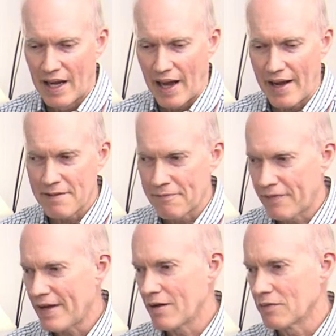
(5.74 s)
I have
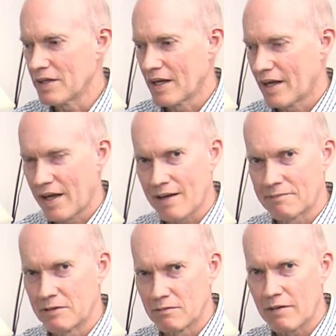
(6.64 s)
found
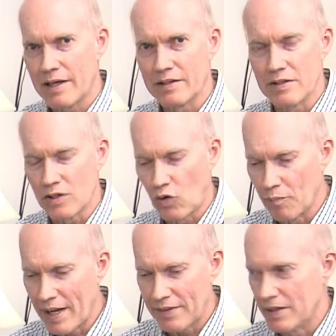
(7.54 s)
after writing this whole
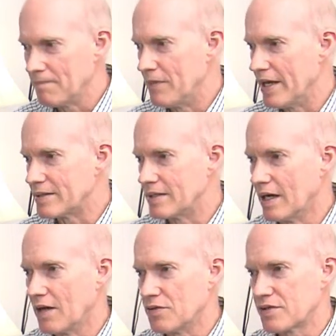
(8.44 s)
method that
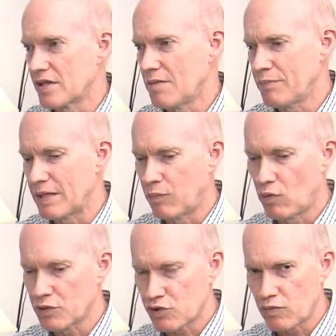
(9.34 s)
uh, some
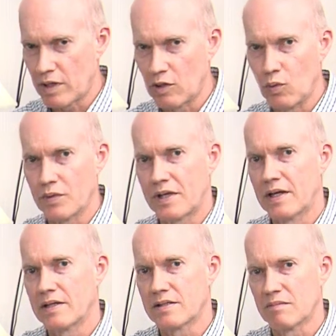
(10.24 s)
people struggle with
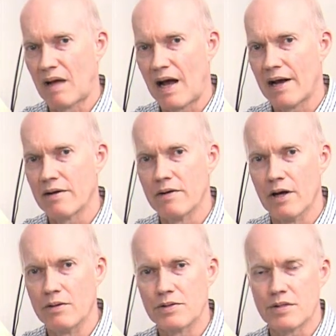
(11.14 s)
getting some higher
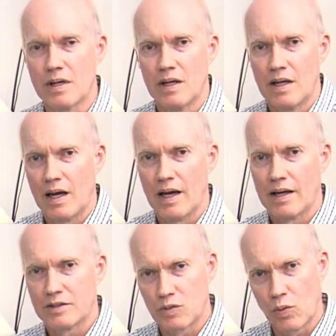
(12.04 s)
notes
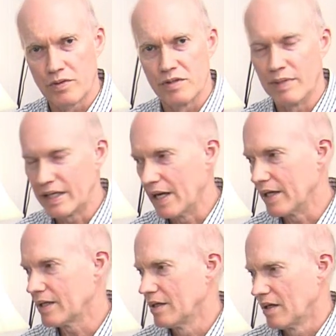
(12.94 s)
uh, towards the
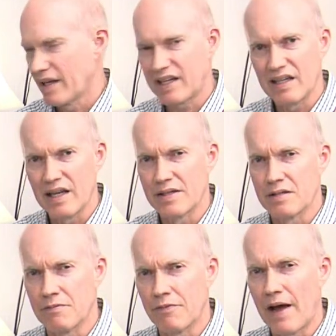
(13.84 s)
beginning, like in
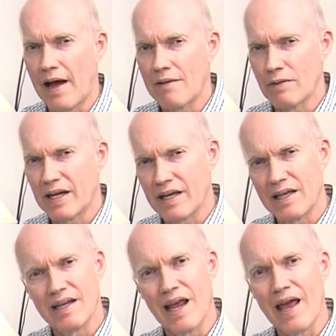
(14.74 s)
lesson five, we got to
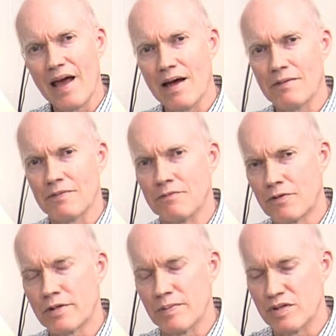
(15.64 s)
hit an F in
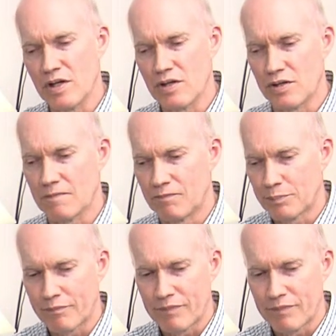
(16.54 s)
first position.